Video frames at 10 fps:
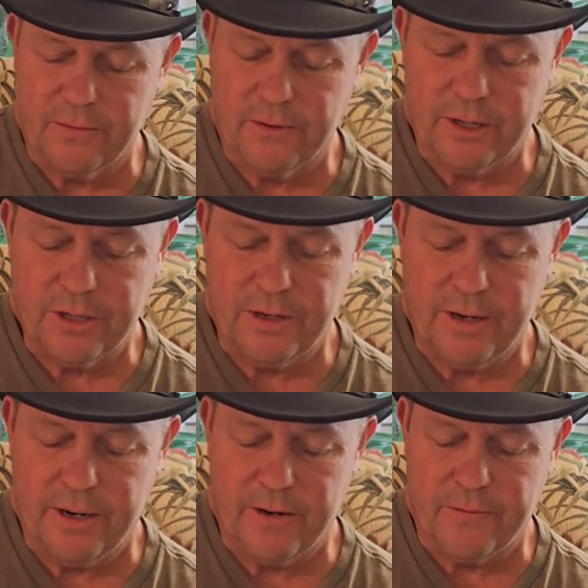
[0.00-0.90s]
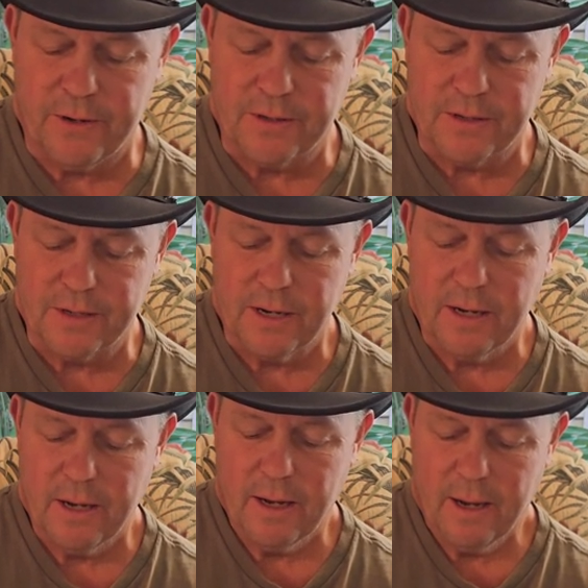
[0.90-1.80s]
Russian air defenses,
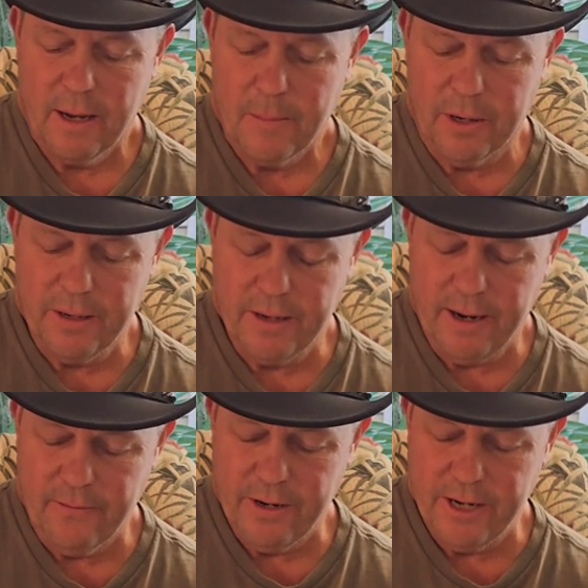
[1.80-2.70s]
but every